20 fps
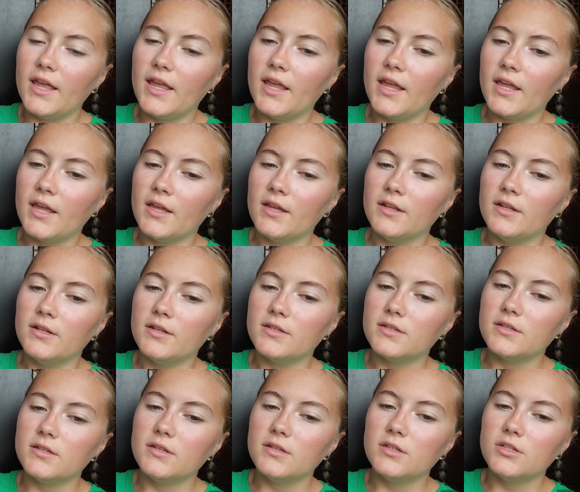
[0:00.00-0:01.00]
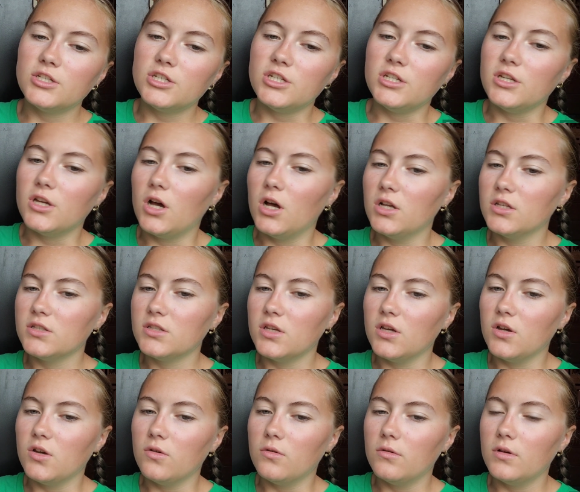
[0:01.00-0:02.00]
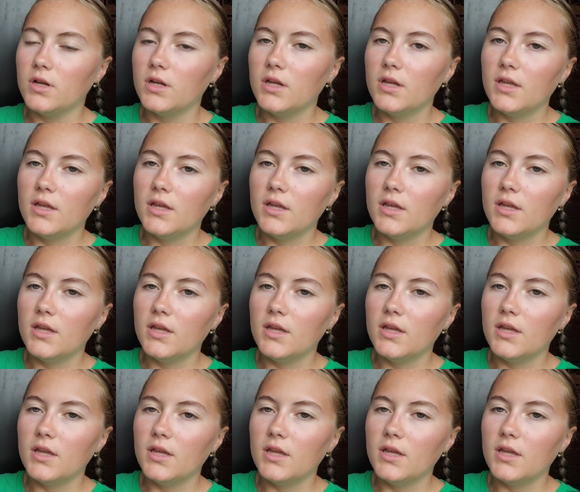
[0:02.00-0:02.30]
And she also